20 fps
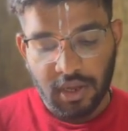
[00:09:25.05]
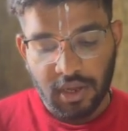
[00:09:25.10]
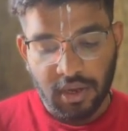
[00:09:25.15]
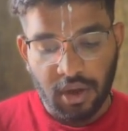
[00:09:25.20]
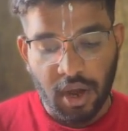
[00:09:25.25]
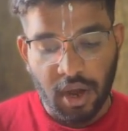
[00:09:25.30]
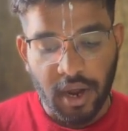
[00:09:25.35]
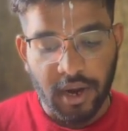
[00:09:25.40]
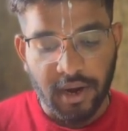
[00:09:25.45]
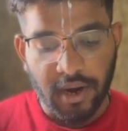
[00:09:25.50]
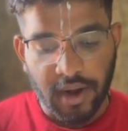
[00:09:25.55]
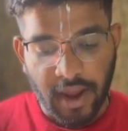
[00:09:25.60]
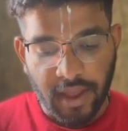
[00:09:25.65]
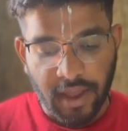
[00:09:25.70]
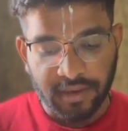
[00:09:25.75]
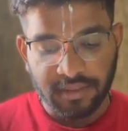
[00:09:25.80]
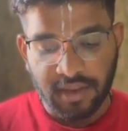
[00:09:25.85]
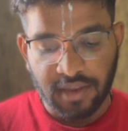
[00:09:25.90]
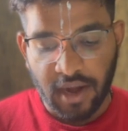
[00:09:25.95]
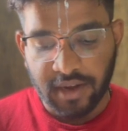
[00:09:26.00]

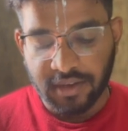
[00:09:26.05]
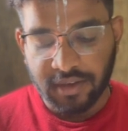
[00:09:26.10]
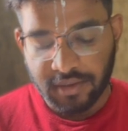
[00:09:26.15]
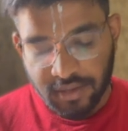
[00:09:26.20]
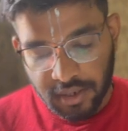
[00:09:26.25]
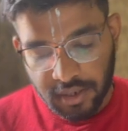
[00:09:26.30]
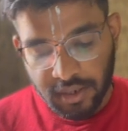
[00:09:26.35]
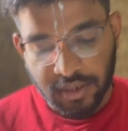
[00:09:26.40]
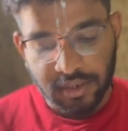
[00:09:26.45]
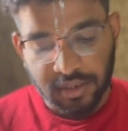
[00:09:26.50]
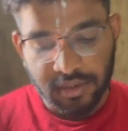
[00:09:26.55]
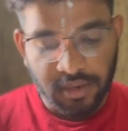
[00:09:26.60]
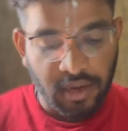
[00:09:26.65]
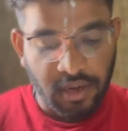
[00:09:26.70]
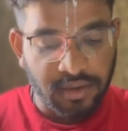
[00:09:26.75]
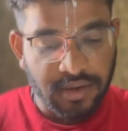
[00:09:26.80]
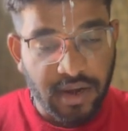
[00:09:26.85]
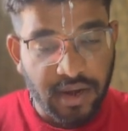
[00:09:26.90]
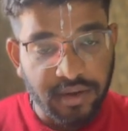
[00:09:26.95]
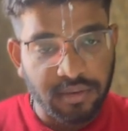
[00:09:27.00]
And
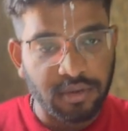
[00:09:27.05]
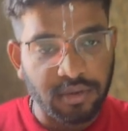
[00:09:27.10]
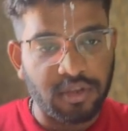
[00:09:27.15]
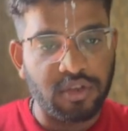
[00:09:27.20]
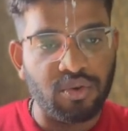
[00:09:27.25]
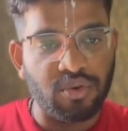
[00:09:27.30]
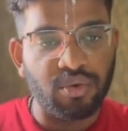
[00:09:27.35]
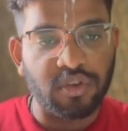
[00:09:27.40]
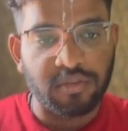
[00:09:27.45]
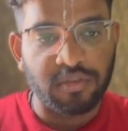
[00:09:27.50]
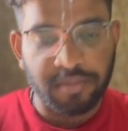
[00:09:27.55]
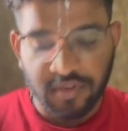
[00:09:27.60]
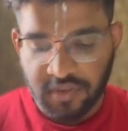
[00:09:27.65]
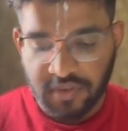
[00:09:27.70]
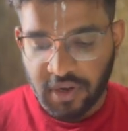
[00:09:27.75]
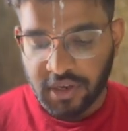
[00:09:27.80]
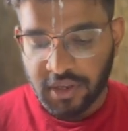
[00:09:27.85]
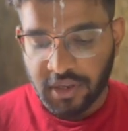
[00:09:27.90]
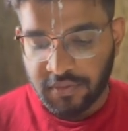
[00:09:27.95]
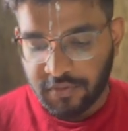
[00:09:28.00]
that queue is
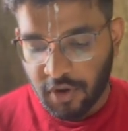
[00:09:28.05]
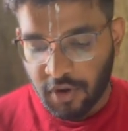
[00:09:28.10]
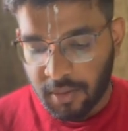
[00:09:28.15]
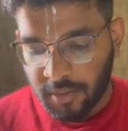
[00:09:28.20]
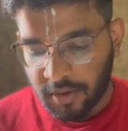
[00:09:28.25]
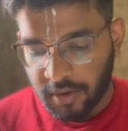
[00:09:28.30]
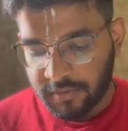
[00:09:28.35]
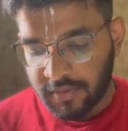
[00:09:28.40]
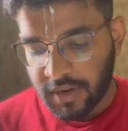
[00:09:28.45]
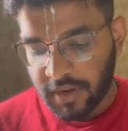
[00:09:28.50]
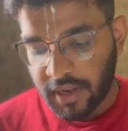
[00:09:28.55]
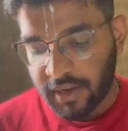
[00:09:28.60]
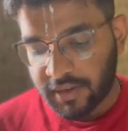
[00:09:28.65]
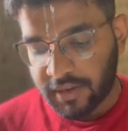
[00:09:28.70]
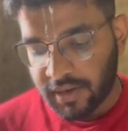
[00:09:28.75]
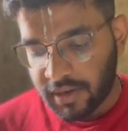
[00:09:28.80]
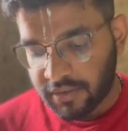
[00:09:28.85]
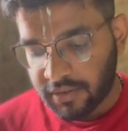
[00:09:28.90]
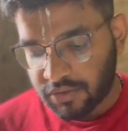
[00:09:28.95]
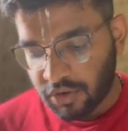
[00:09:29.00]
present in form of linked
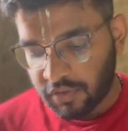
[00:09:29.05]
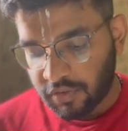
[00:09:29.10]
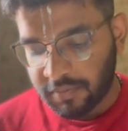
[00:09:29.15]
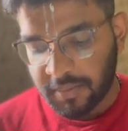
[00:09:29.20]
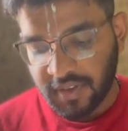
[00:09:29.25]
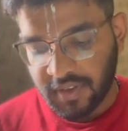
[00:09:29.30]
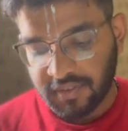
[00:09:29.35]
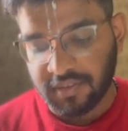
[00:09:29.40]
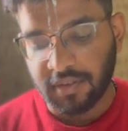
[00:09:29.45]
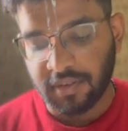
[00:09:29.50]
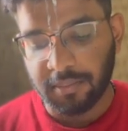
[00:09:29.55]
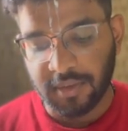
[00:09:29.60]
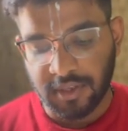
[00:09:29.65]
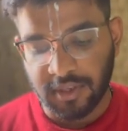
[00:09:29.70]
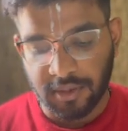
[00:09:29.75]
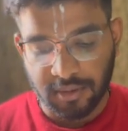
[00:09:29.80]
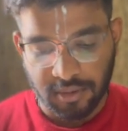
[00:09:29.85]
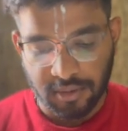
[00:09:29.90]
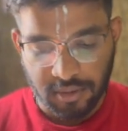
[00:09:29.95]
list of PCB.